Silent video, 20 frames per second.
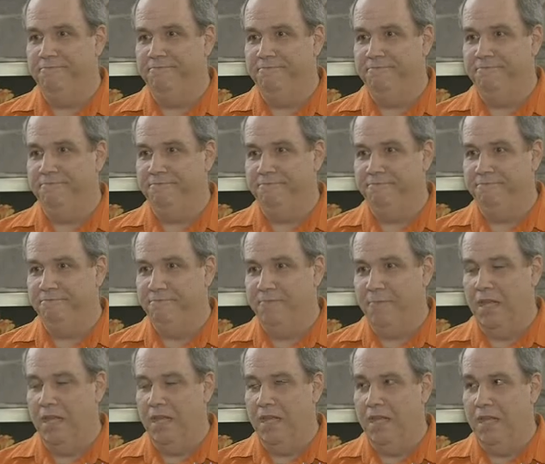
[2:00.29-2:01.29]
And?
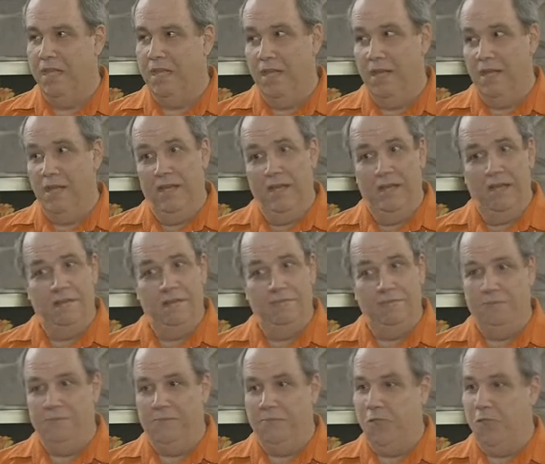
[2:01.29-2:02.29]

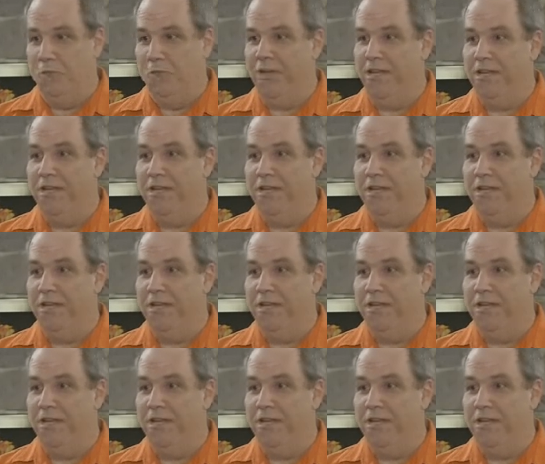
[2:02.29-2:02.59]
No